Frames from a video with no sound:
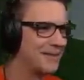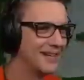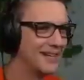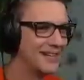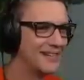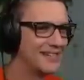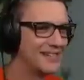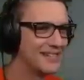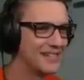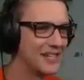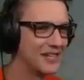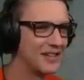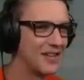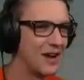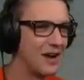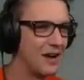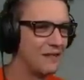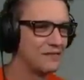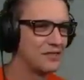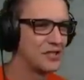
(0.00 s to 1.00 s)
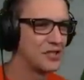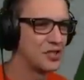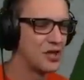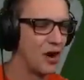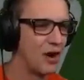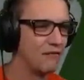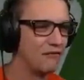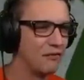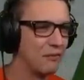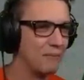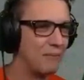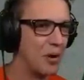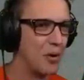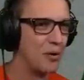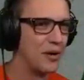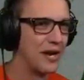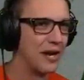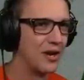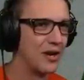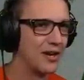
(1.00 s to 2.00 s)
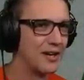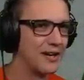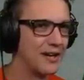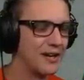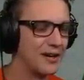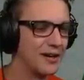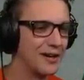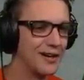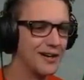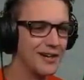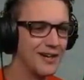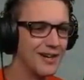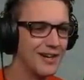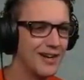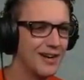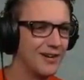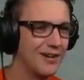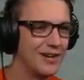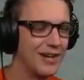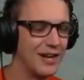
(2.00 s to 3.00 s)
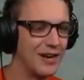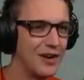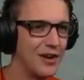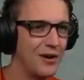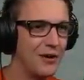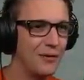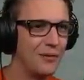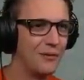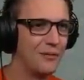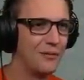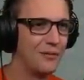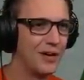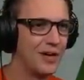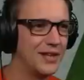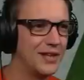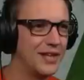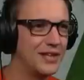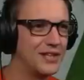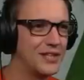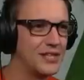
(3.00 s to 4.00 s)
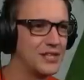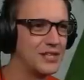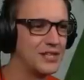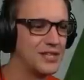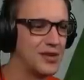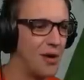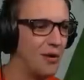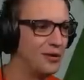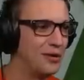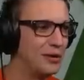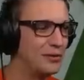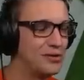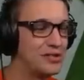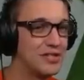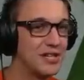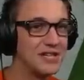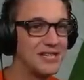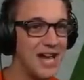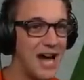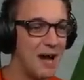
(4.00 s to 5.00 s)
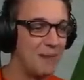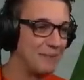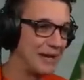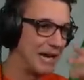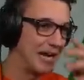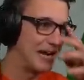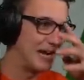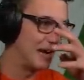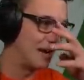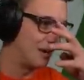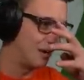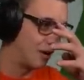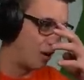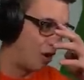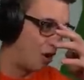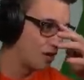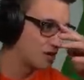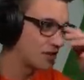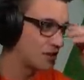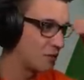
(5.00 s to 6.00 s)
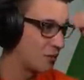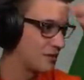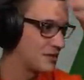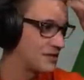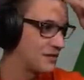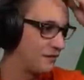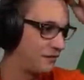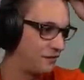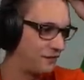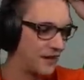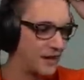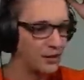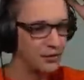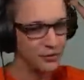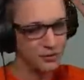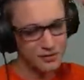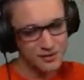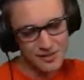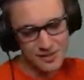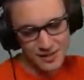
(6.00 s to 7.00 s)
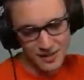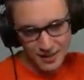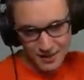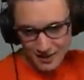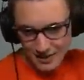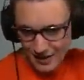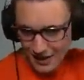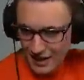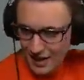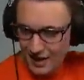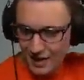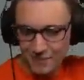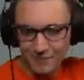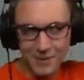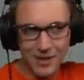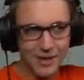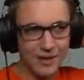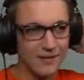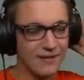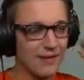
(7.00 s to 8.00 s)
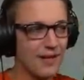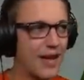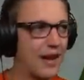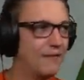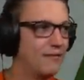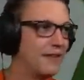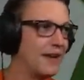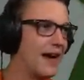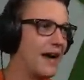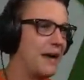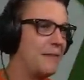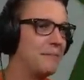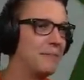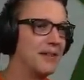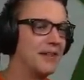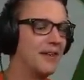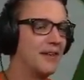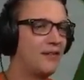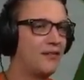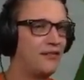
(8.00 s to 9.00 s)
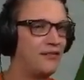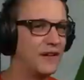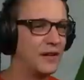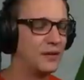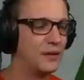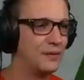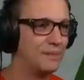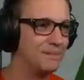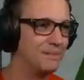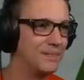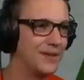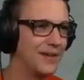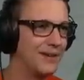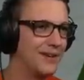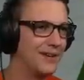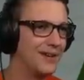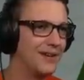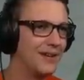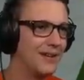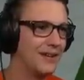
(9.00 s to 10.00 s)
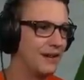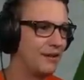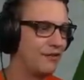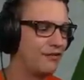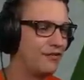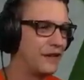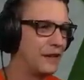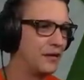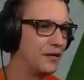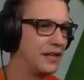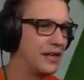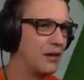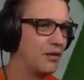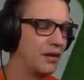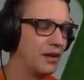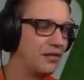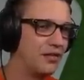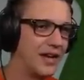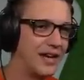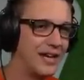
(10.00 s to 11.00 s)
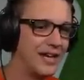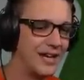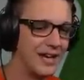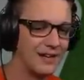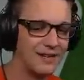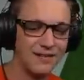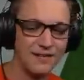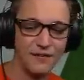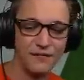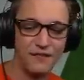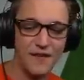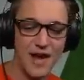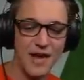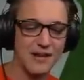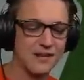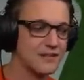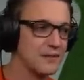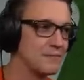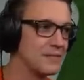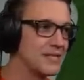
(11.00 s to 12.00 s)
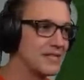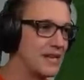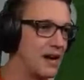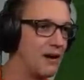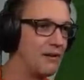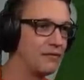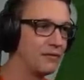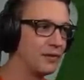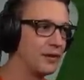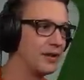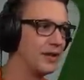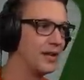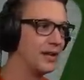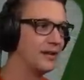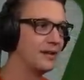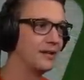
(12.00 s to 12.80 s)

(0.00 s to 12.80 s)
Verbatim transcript: This is a tough start for Bonera here. You know, really just so used to dominating all sorts of fields in his lifetime. But this field, the only thing he gets to fight is himself, really.